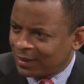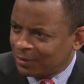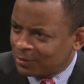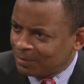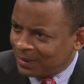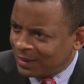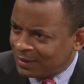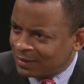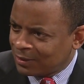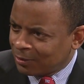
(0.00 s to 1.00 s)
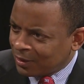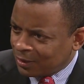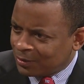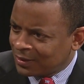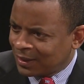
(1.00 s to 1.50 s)
those speeds so
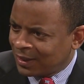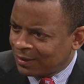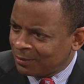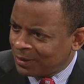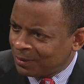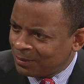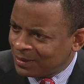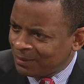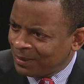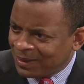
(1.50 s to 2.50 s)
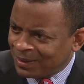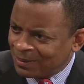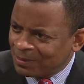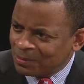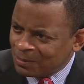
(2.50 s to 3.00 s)
close together. Tell me
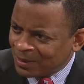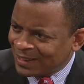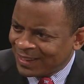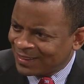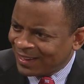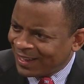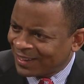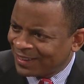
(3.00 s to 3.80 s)
what that's like.